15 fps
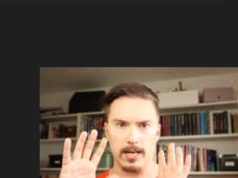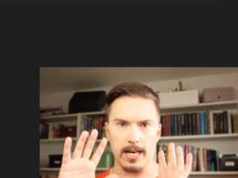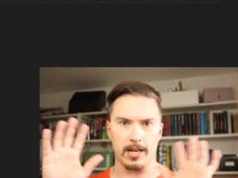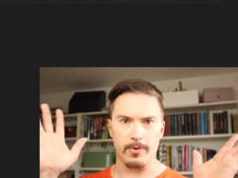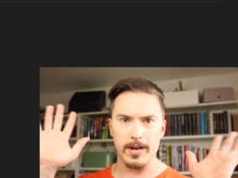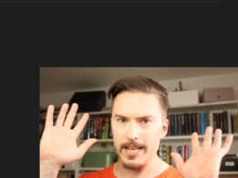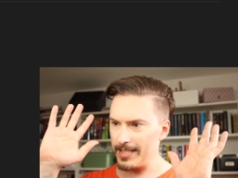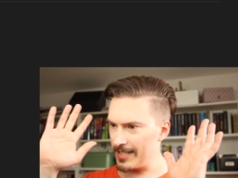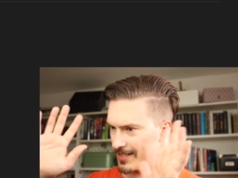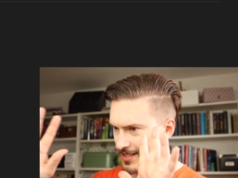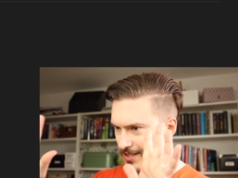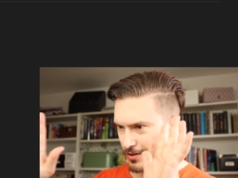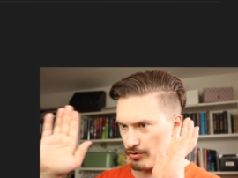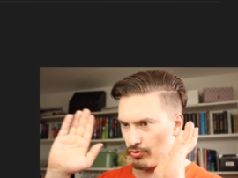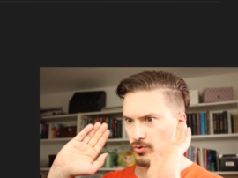Anyway,
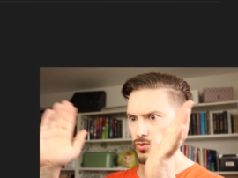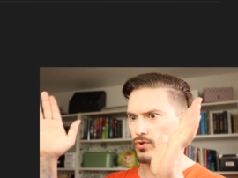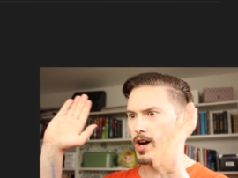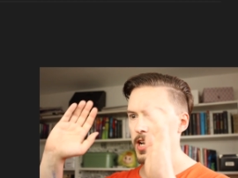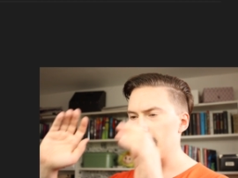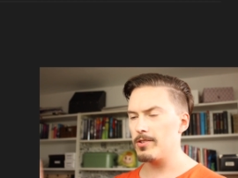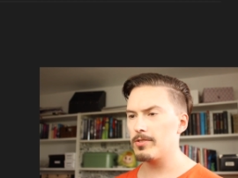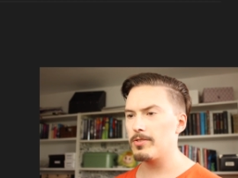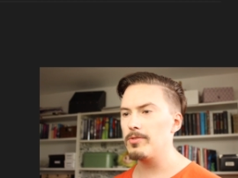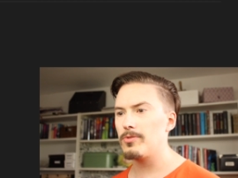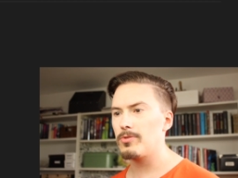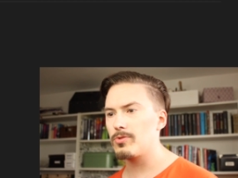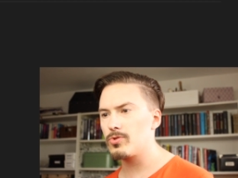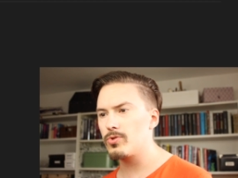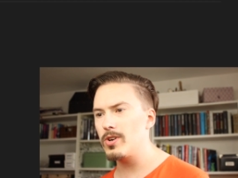let's try not to
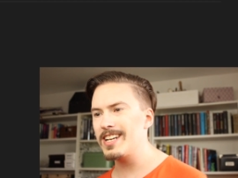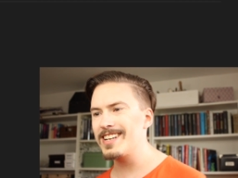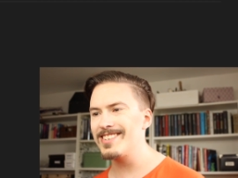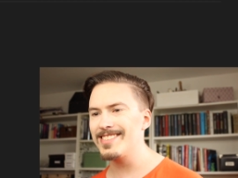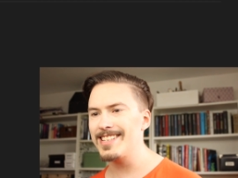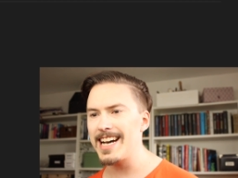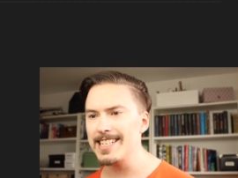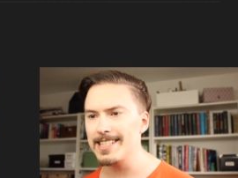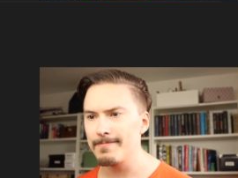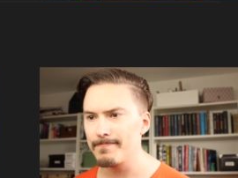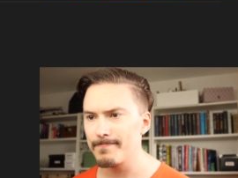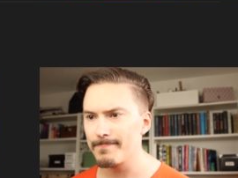trigger that.